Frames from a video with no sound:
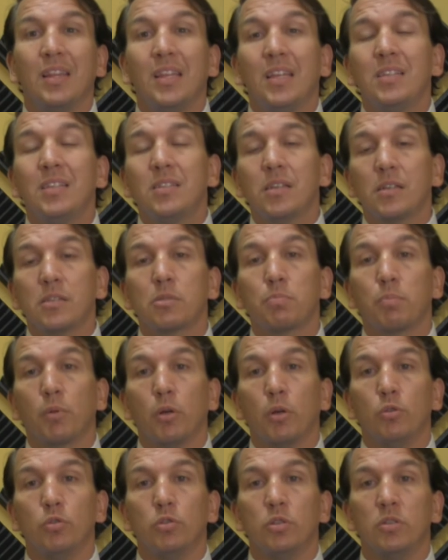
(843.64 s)
these
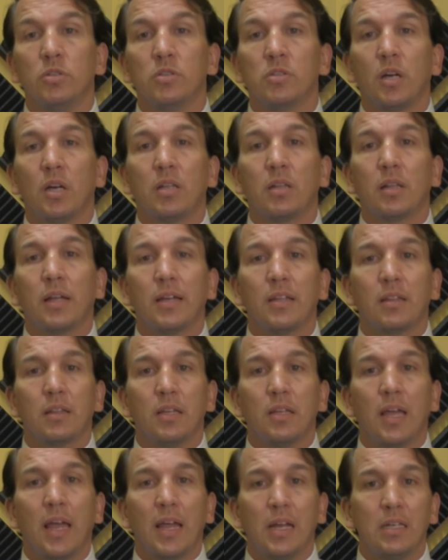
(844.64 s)
explosions, unlike
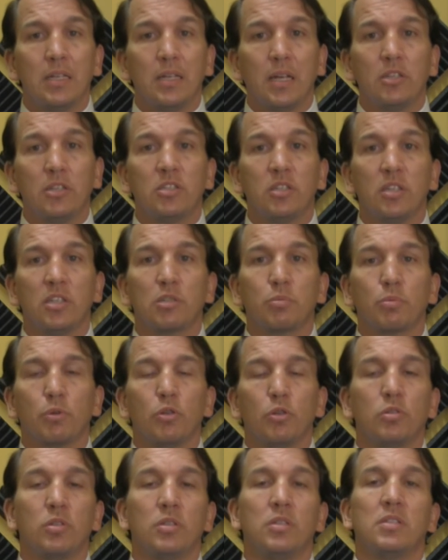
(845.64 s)
the ADHD
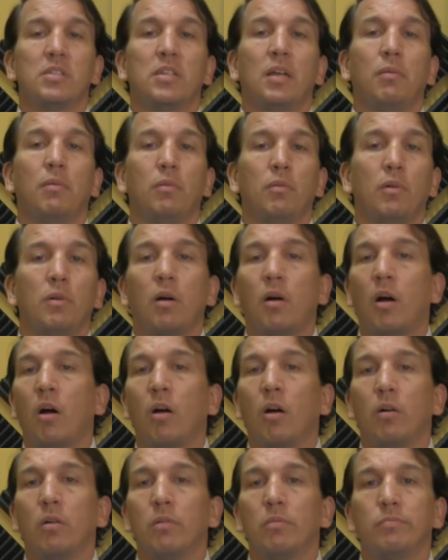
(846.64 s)
explosions that
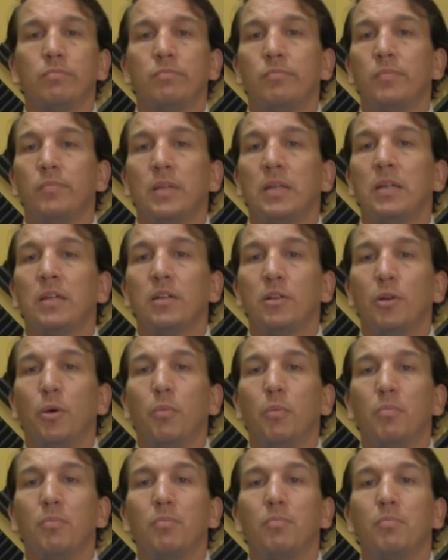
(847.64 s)
are,
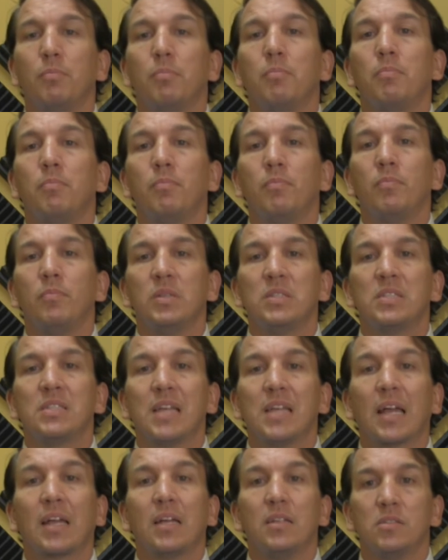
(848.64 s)

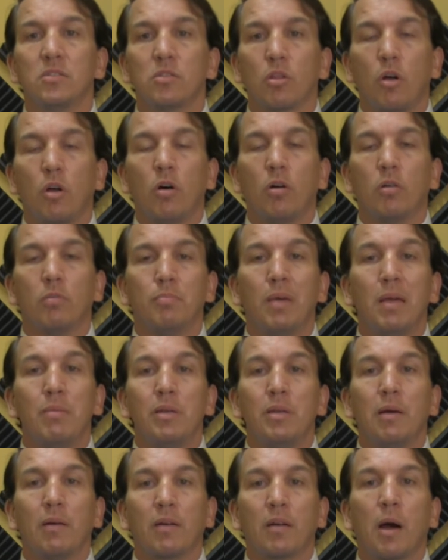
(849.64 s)
seconds long,
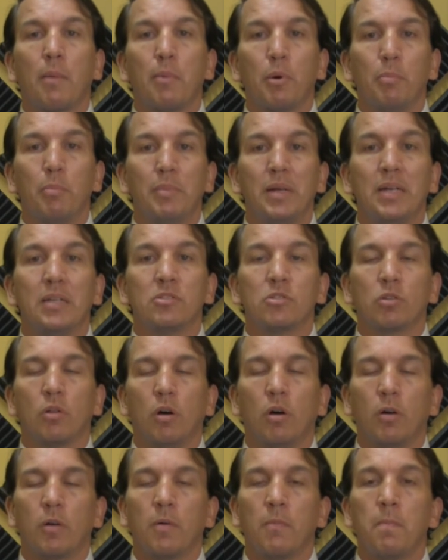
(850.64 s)
maybe a couple minutes
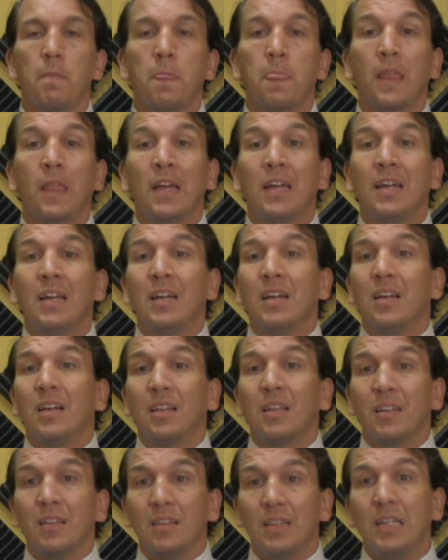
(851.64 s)
long,
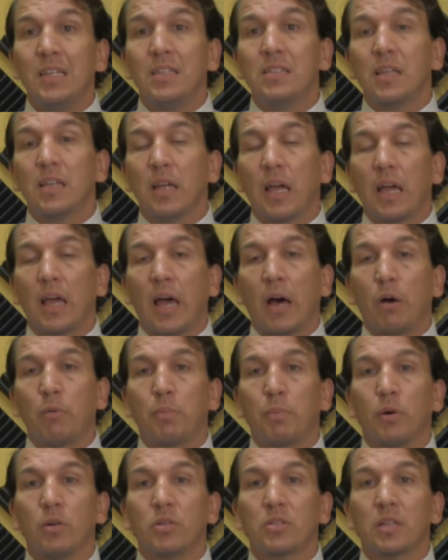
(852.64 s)
these
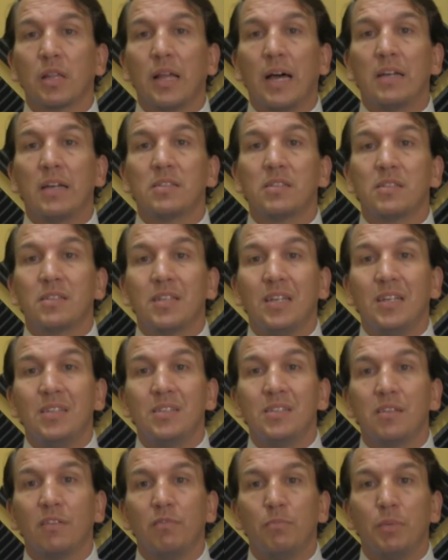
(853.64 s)
outbursts last
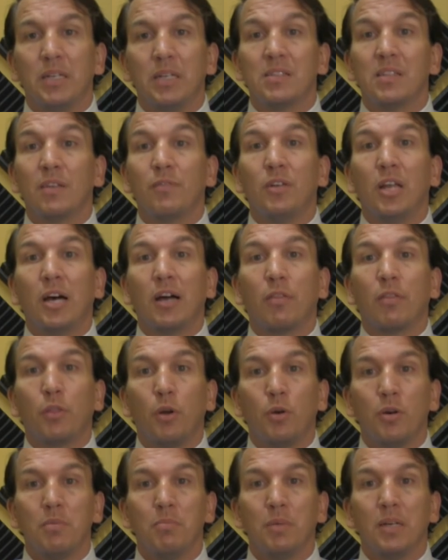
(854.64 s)
tens of minutes, if not
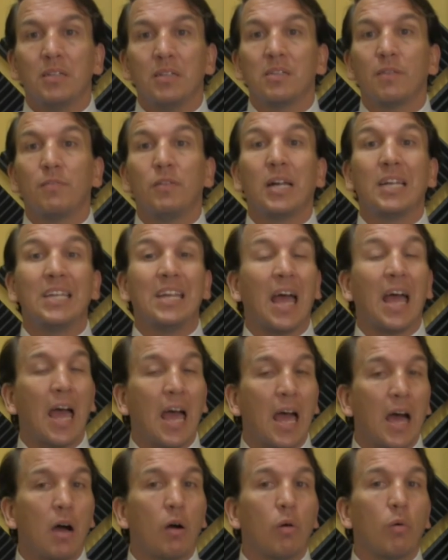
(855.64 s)
30 minutes, if not an
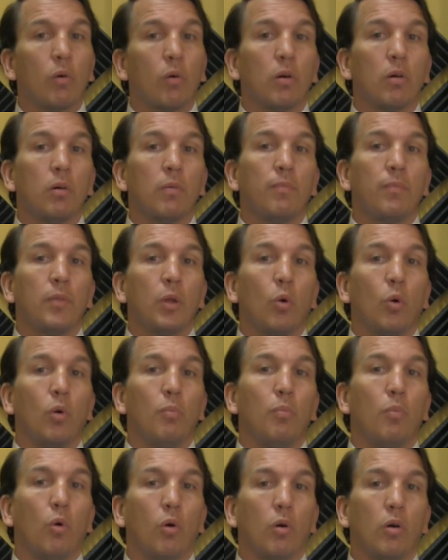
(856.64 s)
hour or
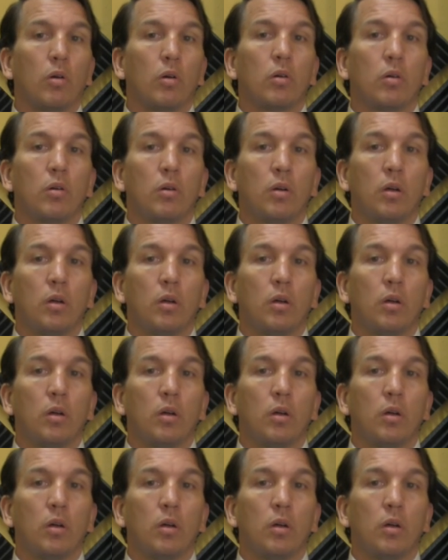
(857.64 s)
more.